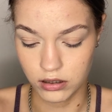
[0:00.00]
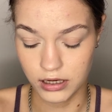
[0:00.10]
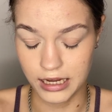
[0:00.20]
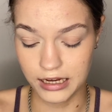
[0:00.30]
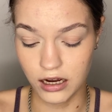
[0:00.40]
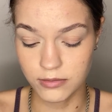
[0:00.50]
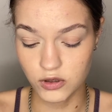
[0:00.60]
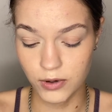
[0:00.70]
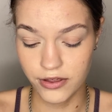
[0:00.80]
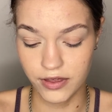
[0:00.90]
it comes
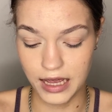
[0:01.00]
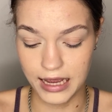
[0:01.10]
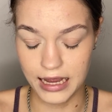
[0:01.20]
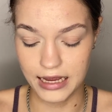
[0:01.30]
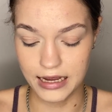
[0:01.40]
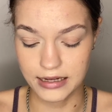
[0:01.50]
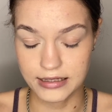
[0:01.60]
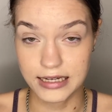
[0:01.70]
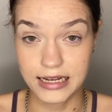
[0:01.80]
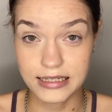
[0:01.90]
with a
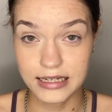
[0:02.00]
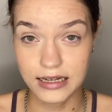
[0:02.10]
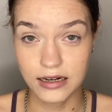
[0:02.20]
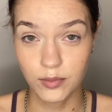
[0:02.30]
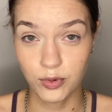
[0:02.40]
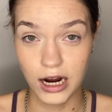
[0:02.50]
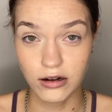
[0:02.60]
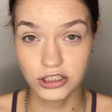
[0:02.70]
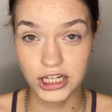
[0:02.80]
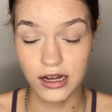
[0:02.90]
tinted
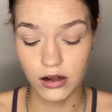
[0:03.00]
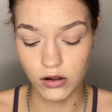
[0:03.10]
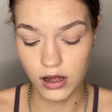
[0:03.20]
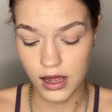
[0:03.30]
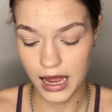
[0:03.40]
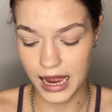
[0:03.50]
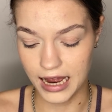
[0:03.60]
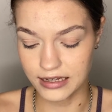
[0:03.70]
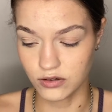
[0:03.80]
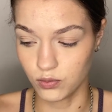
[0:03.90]
brow gel
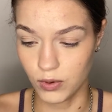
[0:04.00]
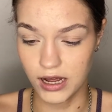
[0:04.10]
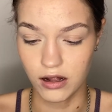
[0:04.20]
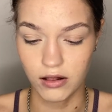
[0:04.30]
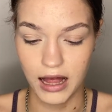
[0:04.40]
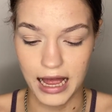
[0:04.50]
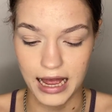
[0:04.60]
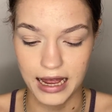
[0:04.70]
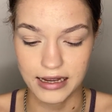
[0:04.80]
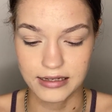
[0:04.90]
as well
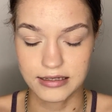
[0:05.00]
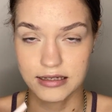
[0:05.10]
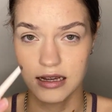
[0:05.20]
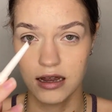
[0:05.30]
as